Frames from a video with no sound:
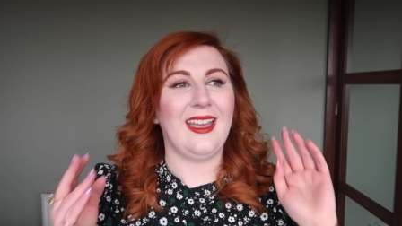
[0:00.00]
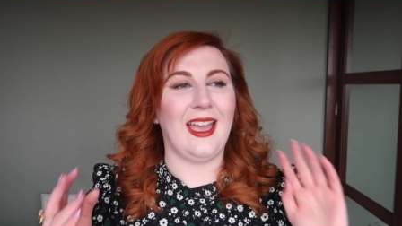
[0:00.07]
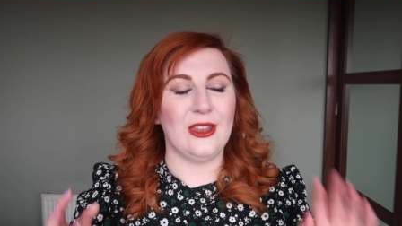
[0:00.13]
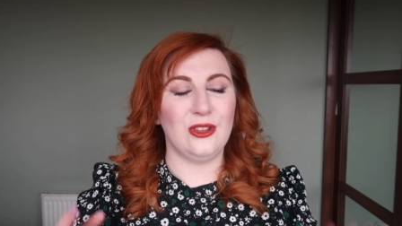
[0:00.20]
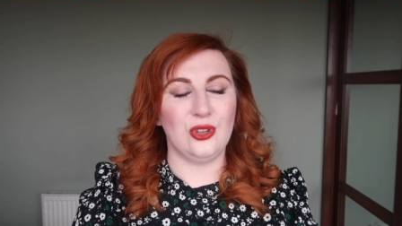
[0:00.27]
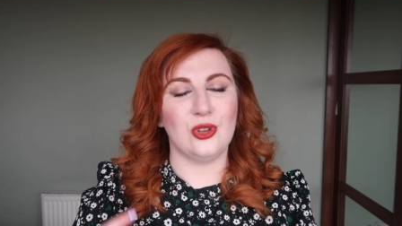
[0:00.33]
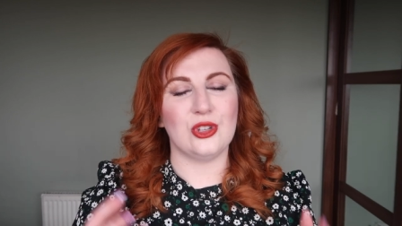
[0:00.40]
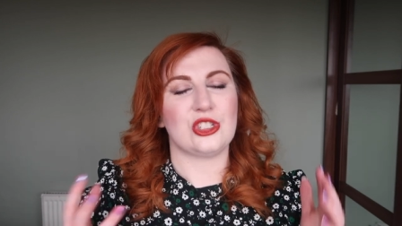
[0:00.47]

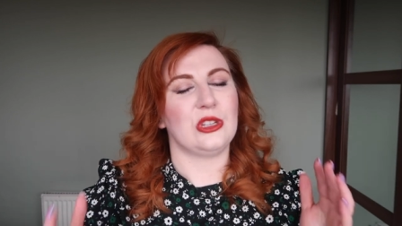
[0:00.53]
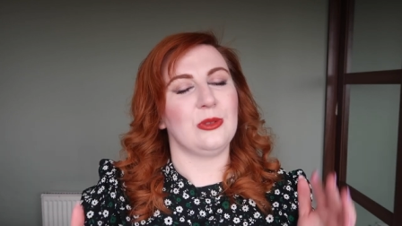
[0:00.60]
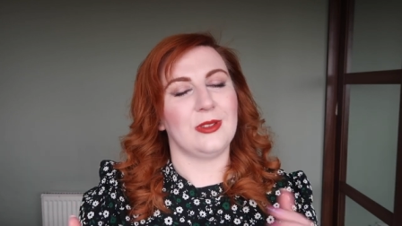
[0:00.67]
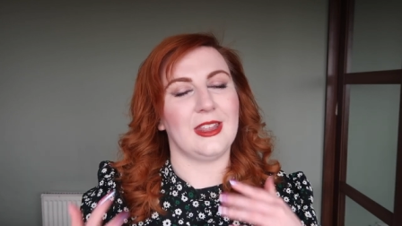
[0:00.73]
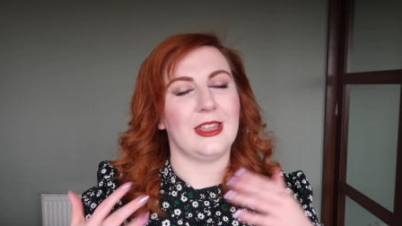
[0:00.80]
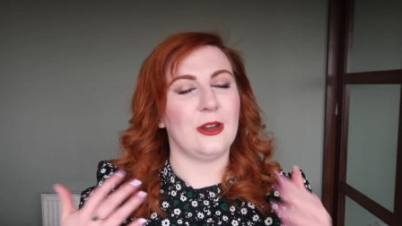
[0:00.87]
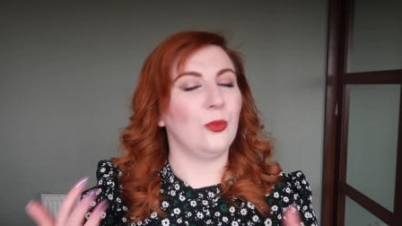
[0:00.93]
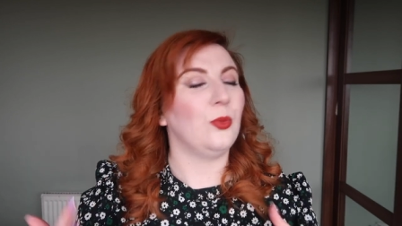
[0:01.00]
and usually
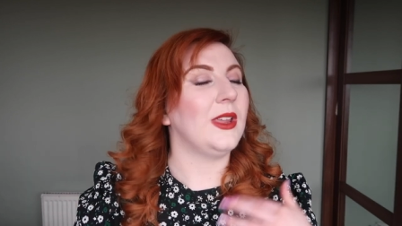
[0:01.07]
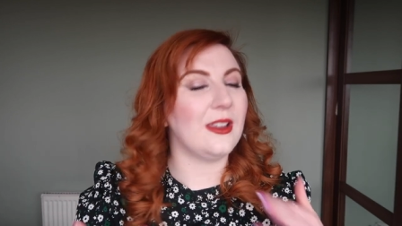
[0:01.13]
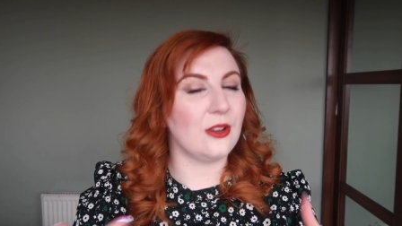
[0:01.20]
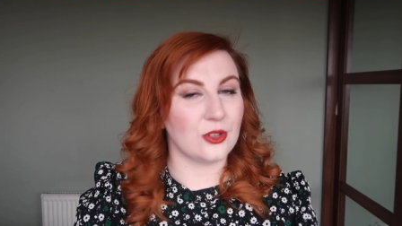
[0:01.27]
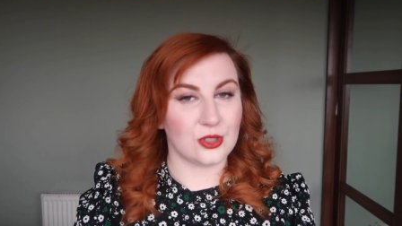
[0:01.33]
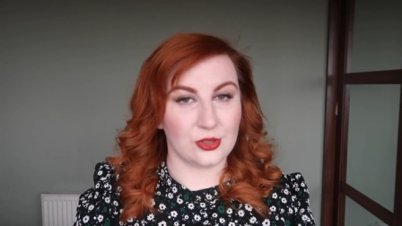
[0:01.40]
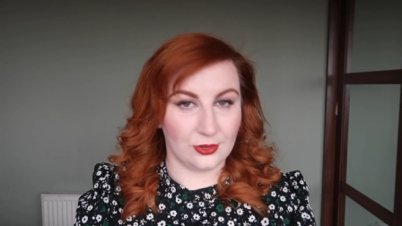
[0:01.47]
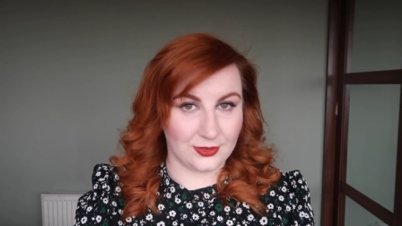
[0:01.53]
within a week
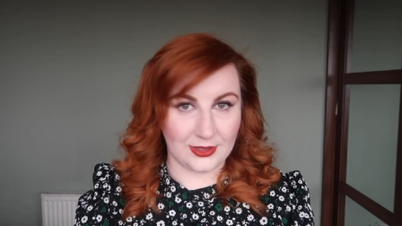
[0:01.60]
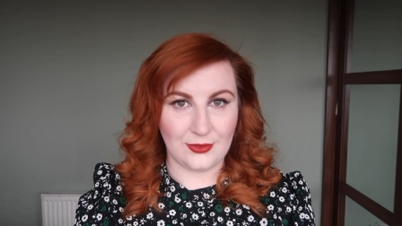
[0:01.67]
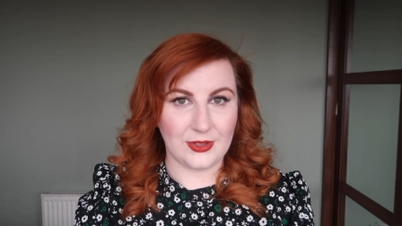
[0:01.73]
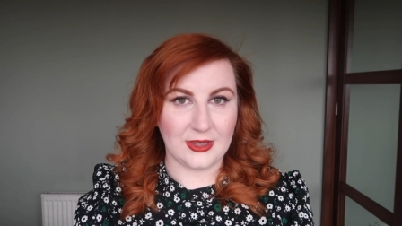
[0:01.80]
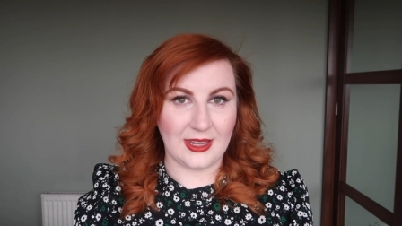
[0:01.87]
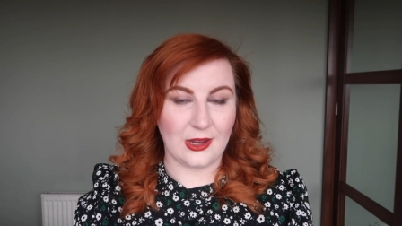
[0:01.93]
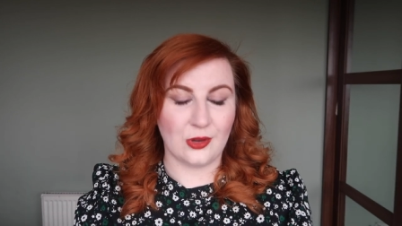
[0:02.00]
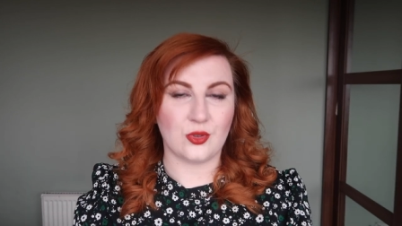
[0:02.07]
or two of
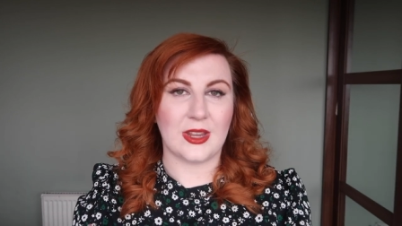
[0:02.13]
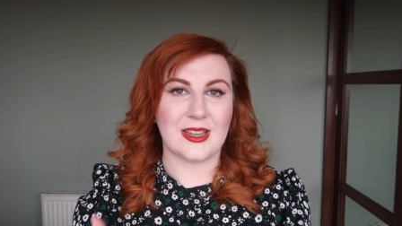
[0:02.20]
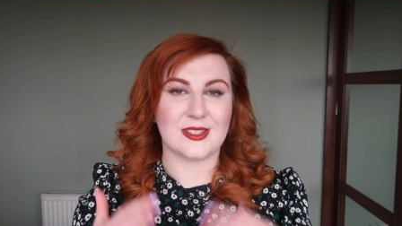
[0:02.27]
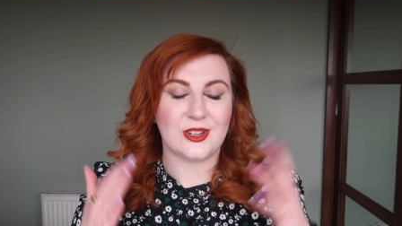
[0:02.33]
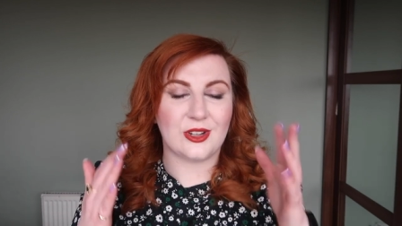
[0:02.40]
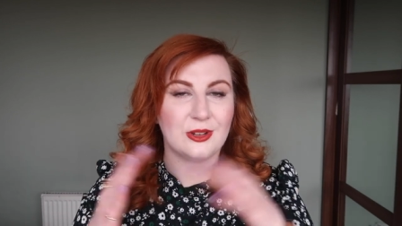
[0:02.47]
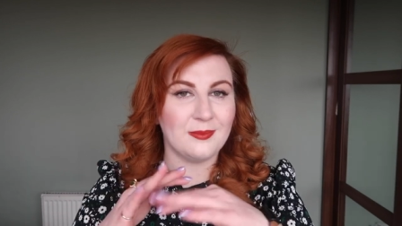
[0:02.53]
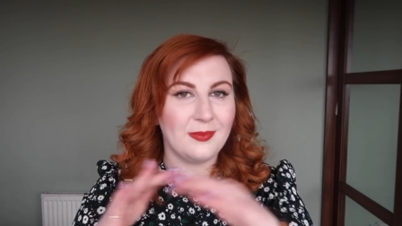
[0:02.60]
leaving the
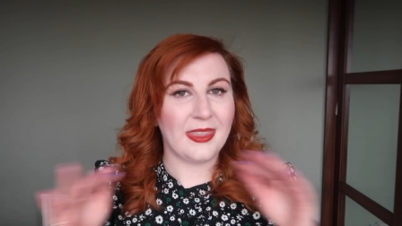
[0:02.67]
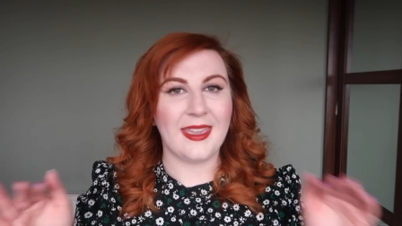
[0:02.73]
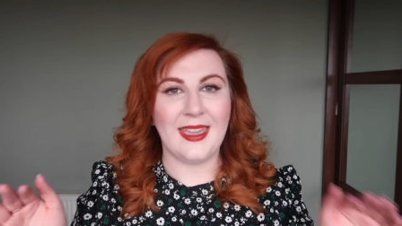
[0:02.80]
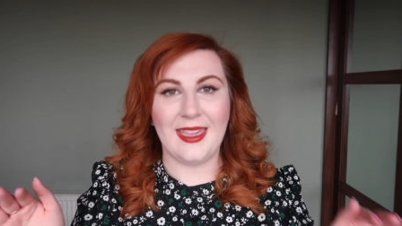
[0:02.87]
hairdresser